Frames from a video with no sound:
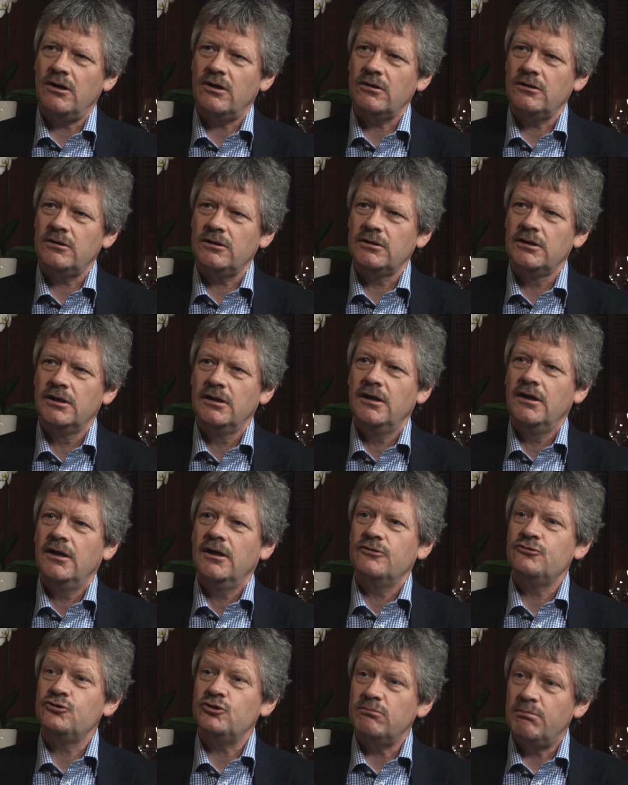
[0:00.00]
model
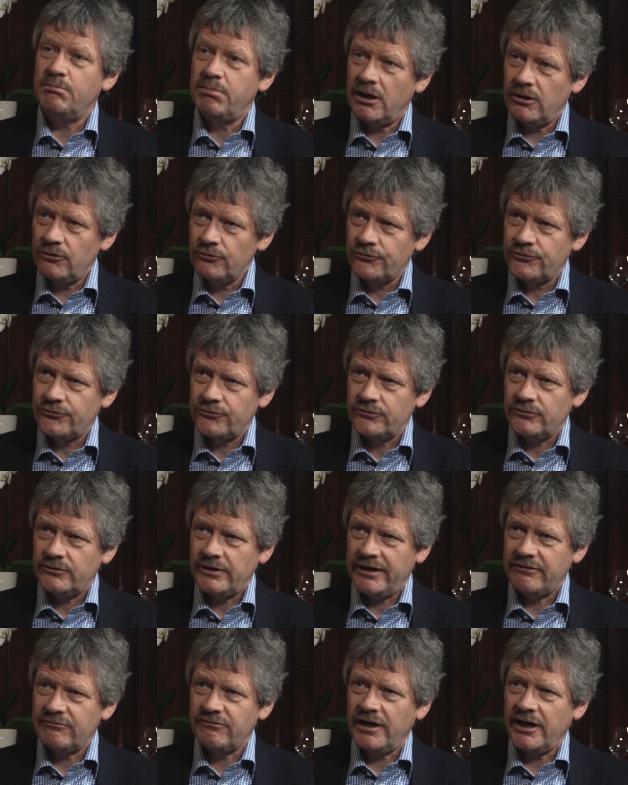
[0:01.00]
to both
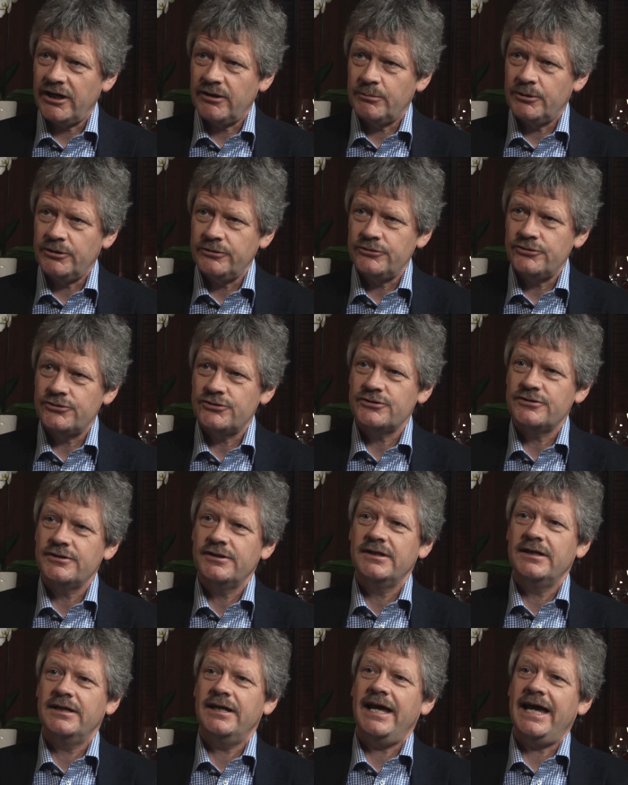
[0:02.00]
environments,
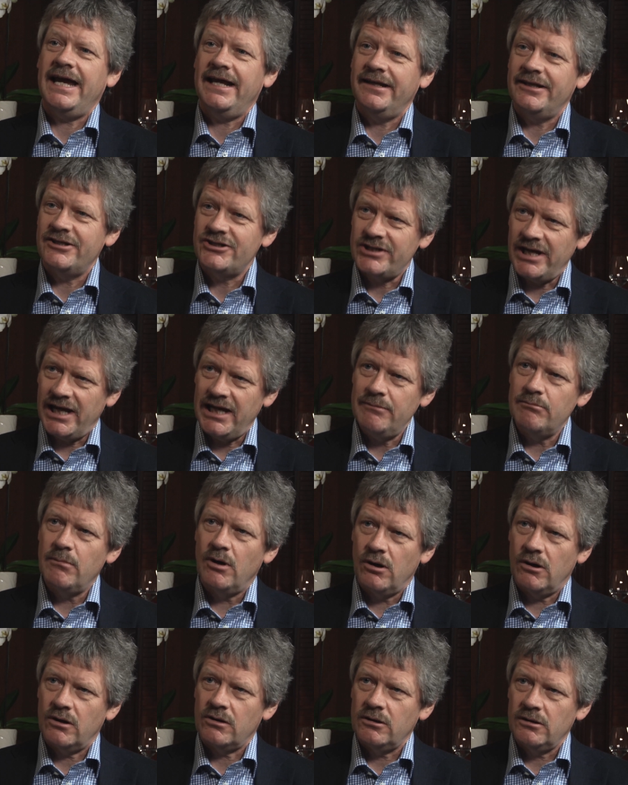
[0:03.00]
and the same
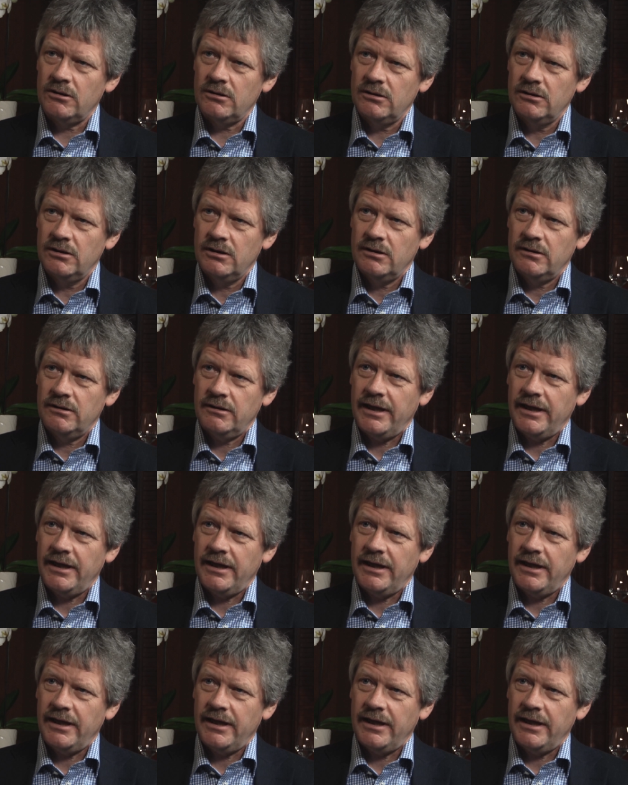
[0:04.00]
model